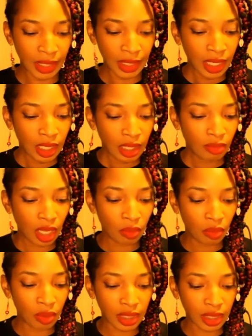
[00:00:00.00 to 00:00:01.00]
You may
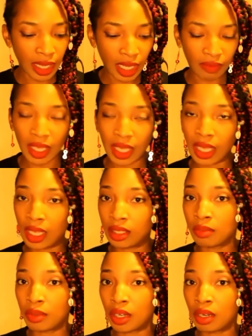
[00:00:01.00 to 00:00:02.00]
want to have a
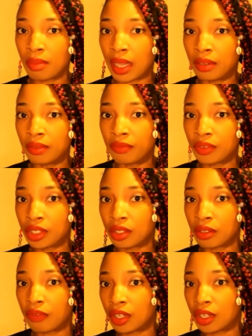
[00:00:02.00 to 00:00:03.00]
handlebar mount for your
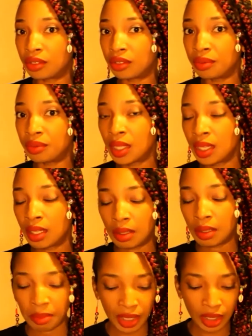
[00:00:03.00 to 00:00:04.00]
phone,
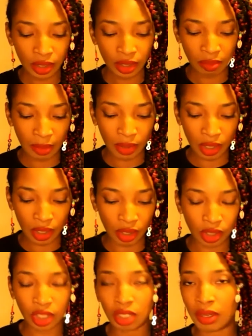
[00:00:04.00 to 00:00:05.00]
because maybe you're
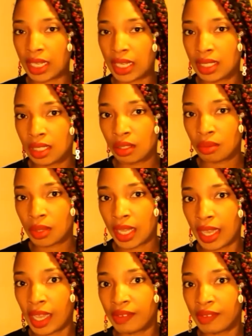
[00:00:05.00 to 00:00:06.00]
tracking it or what
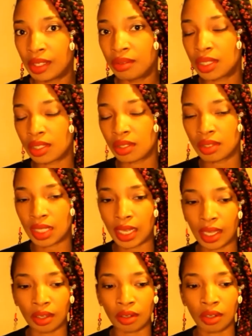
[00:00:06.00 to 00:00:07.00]
have you. And so
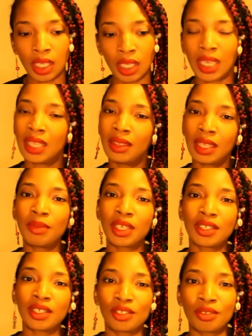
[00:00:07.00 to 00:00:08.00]
now, and then
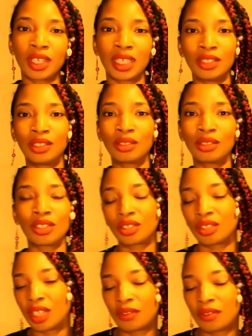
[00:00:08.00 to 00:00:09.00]
because you're indoors, you
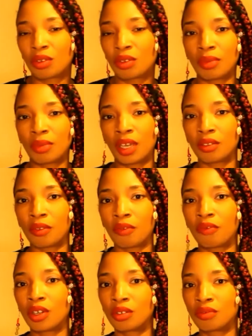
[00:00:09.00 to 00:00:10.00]
don't have to worry about your
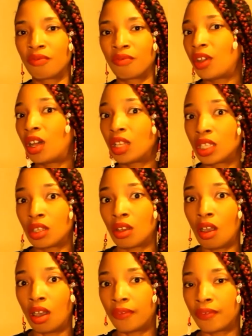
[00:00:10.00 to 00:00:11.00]
phone falling
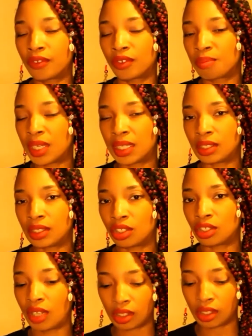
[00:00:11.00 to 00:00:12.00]
off or being
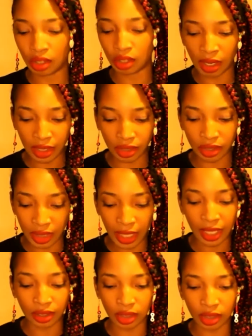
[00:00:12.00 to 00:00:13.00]
distracted. You're actually
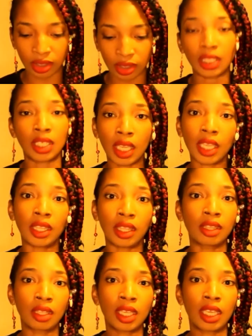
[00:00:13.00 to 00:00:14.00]
now just
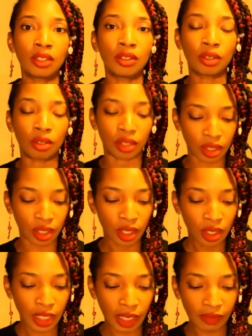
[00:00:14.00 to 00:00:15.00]
indoors.
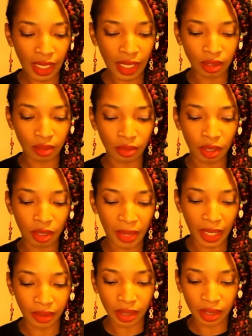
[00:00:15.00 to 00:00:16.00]
So having a handlebar
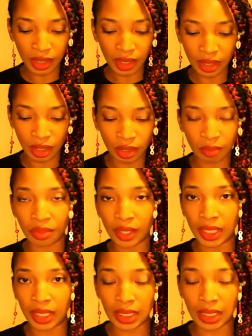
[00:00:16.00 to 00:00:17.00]
mount could be good. You can
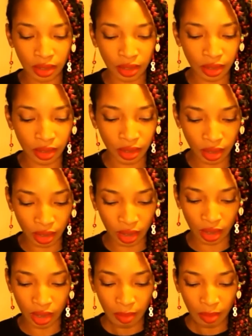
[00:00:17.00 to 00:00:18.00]
place that onto
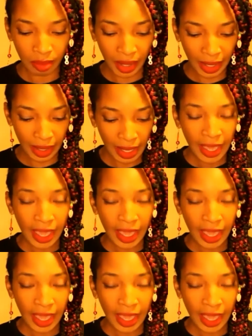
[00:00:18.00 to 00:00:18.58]
your bike.